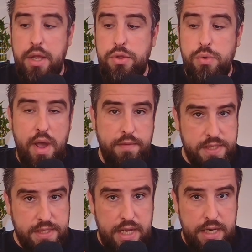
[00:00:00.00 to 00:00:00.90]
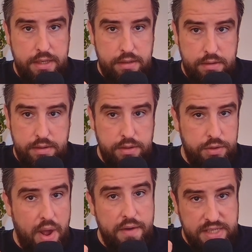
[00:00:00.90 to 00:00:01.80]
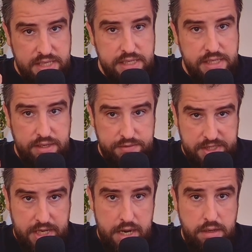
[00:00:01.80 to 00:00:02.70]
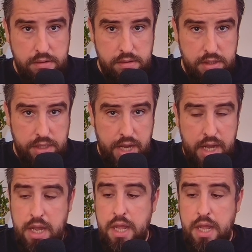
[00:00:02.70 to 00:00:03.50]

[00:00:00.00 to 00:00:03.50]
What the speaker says: you have a sensitive skin. Okay,